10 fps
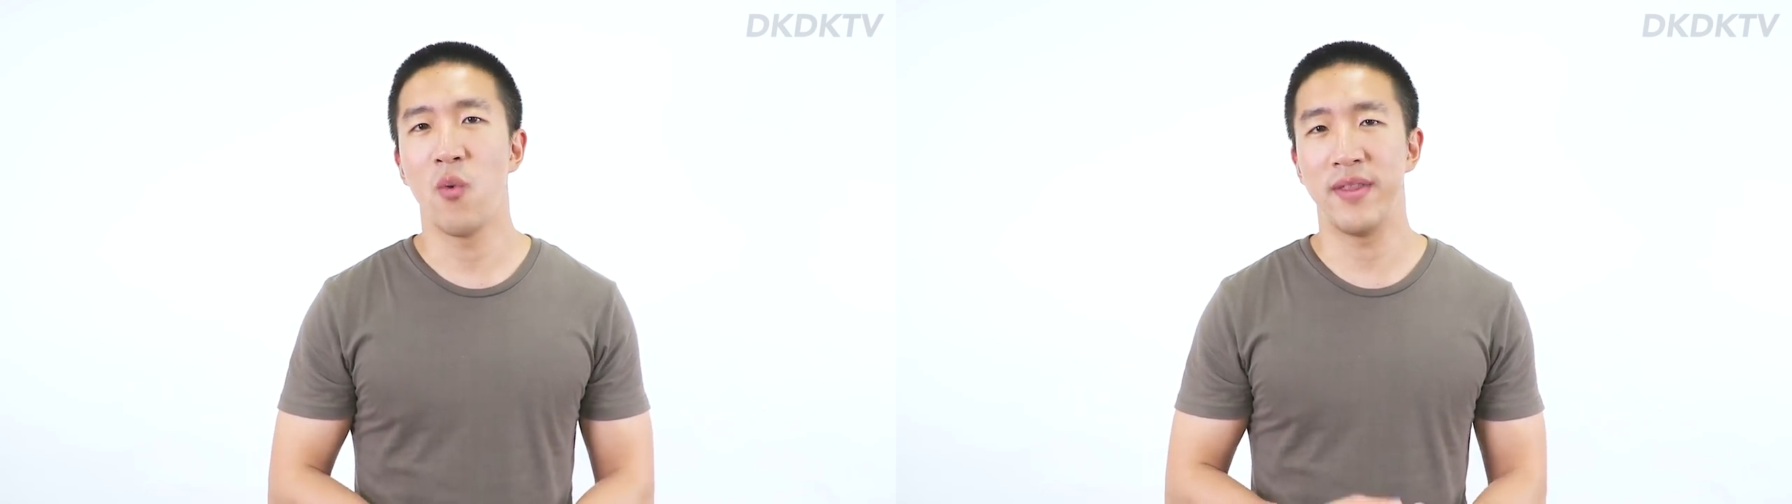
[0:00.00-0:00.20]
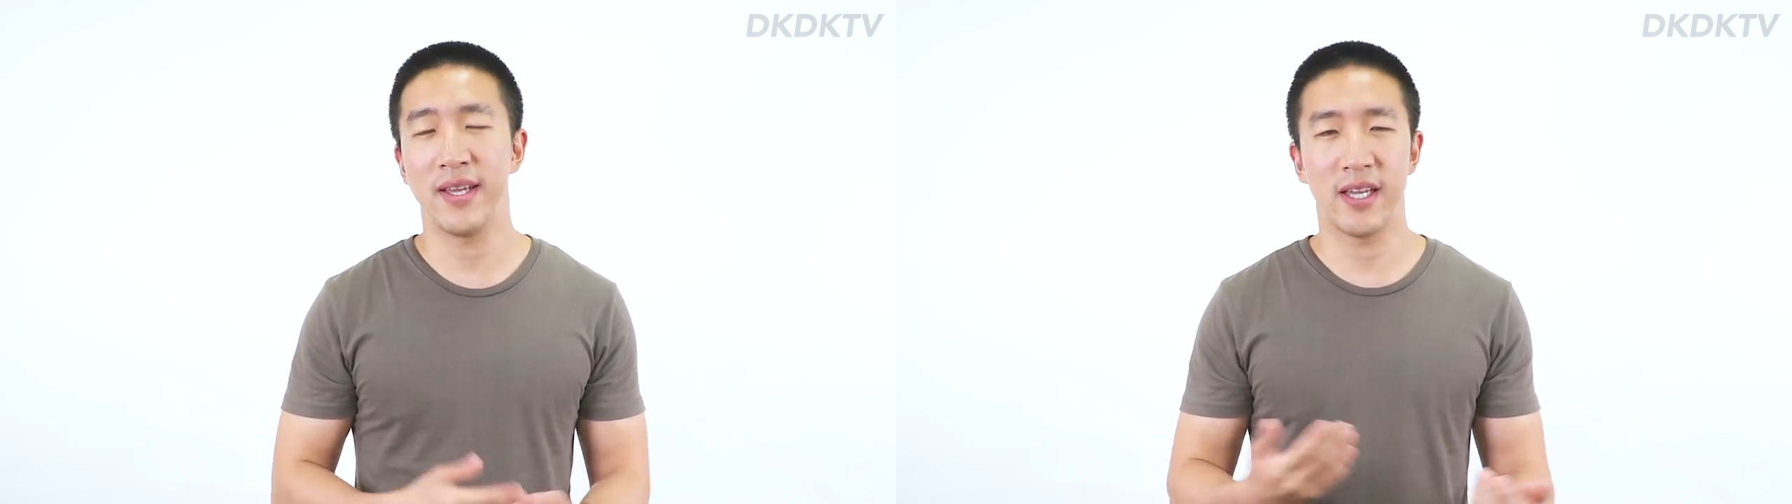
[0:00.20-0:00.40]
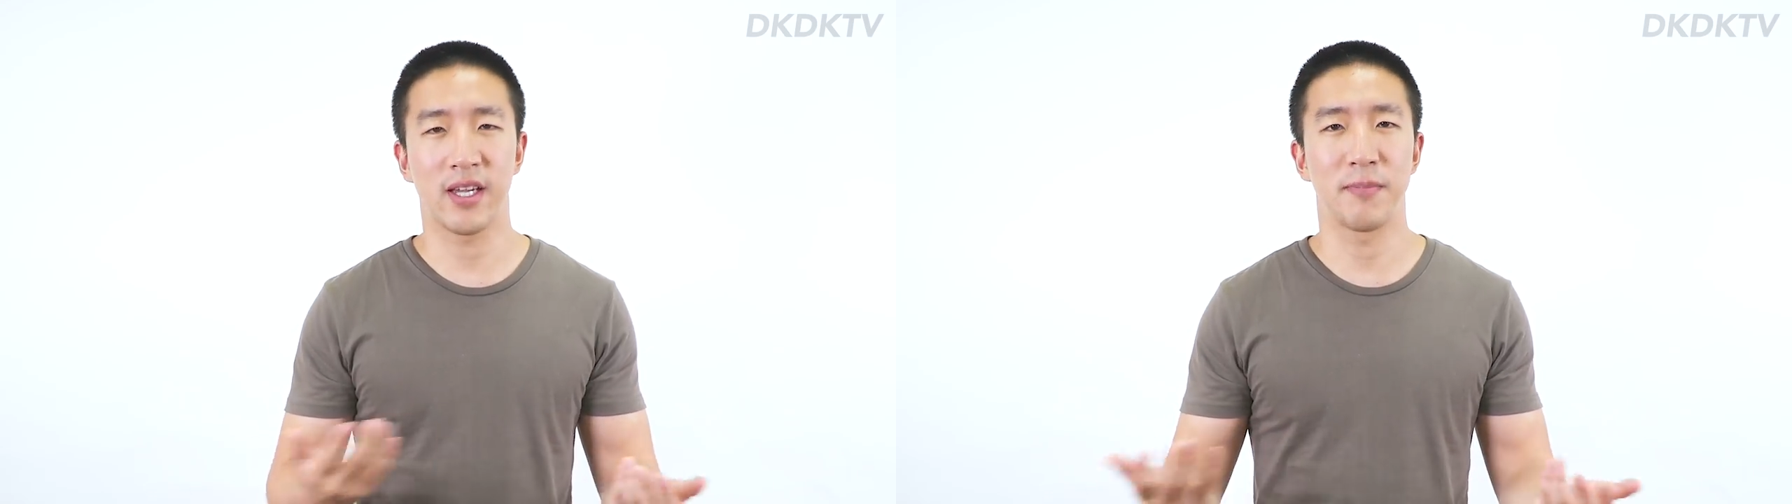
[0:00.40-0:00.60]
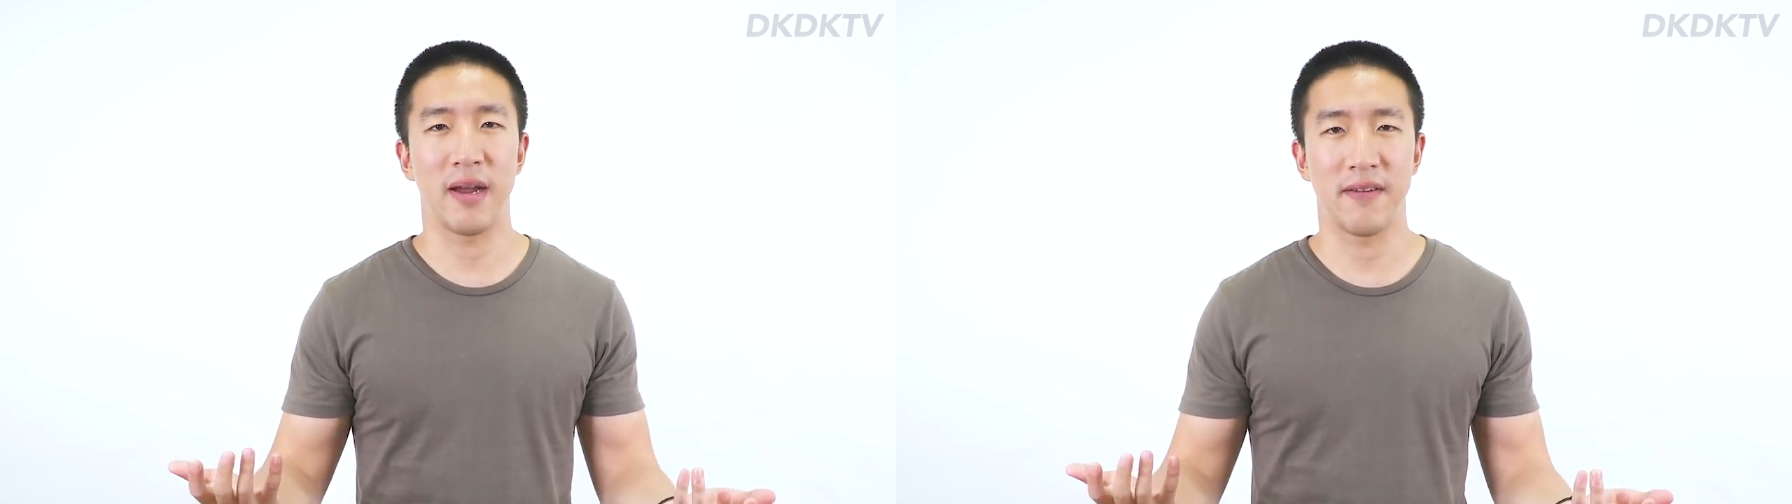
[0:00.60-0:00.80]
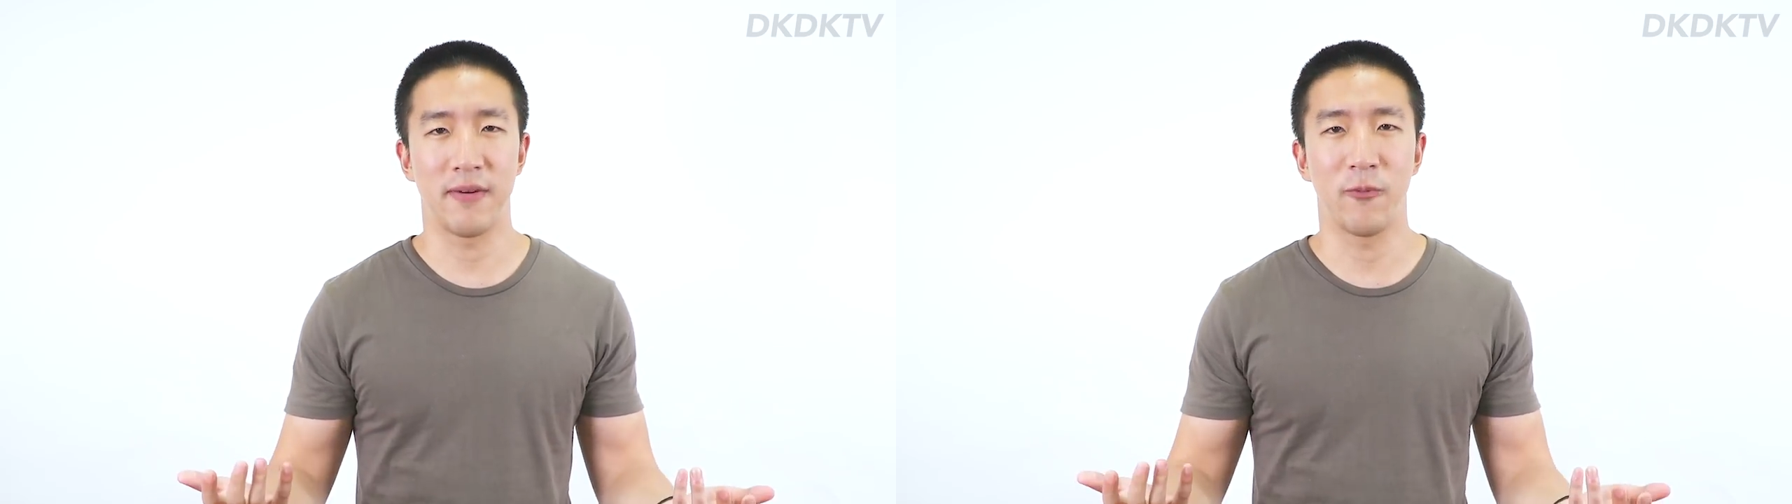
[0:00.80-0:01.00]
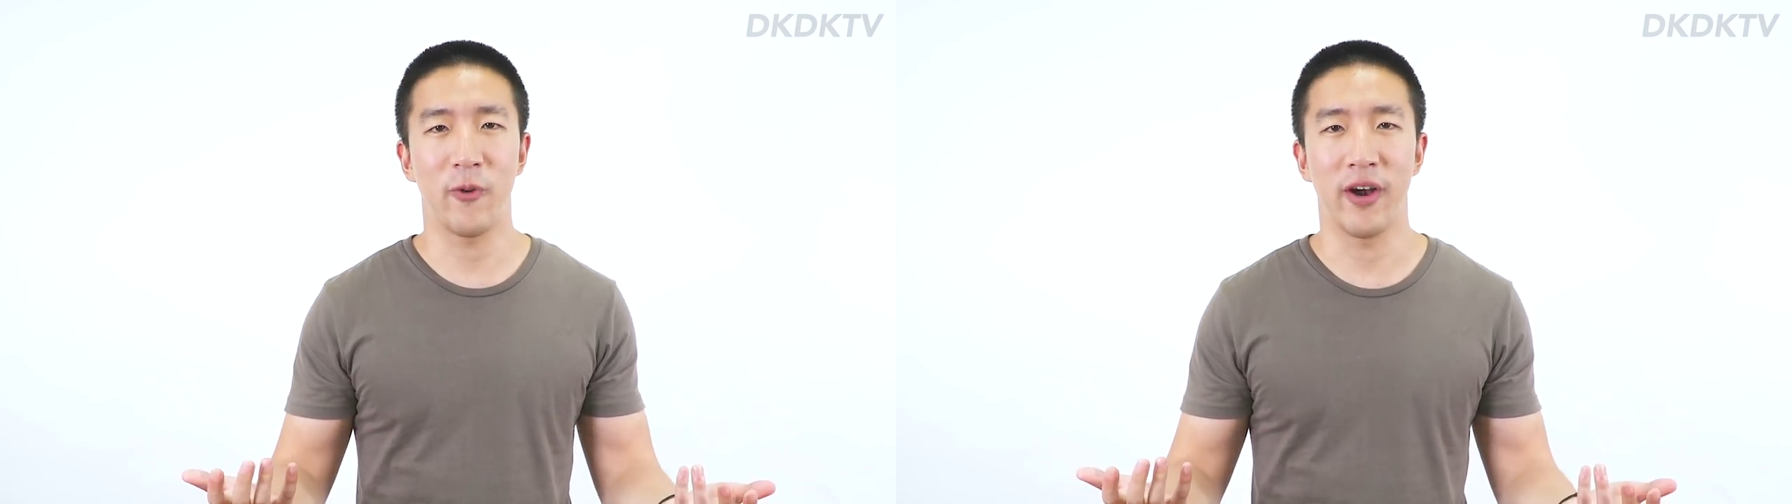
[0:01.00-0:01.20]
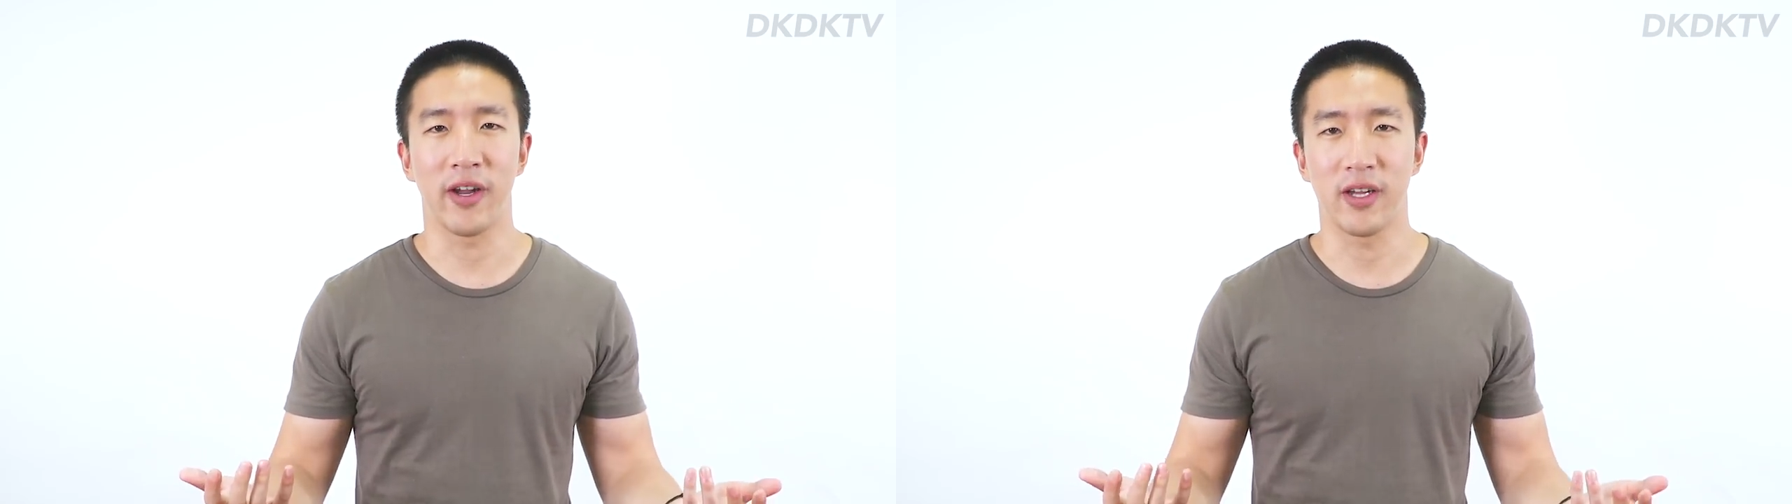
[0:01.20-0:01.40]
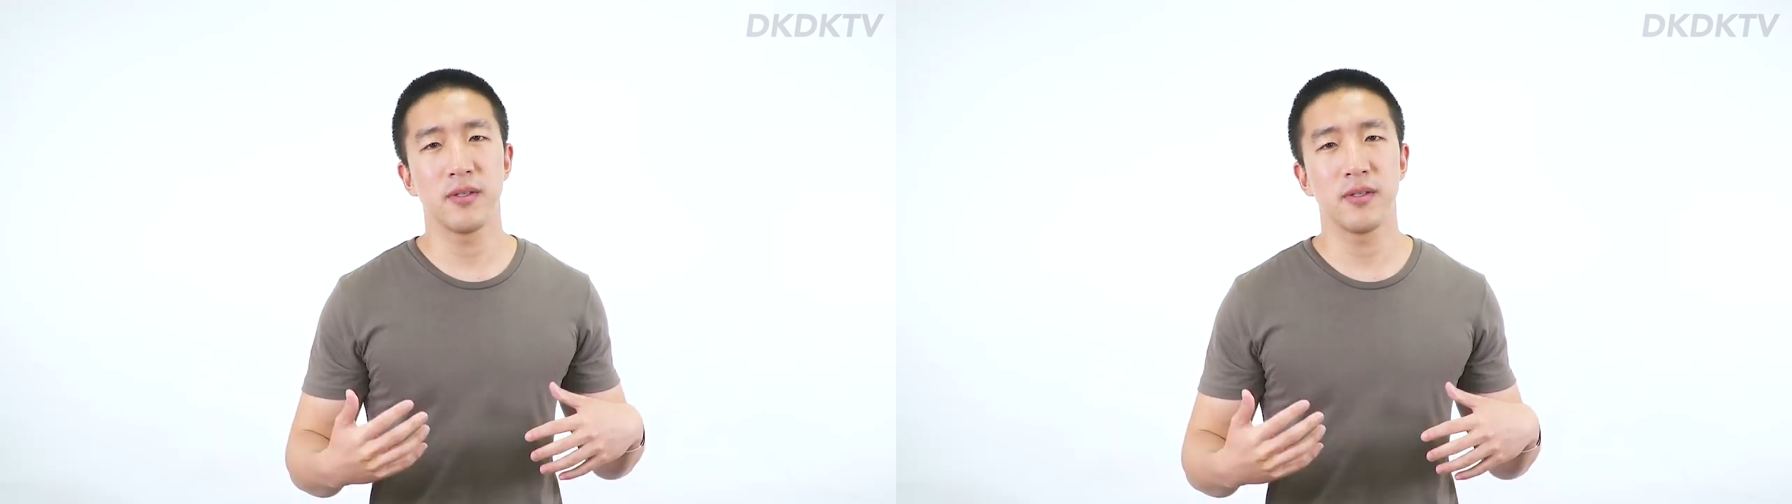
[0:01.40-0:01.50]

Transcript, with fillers: when they take a break from work.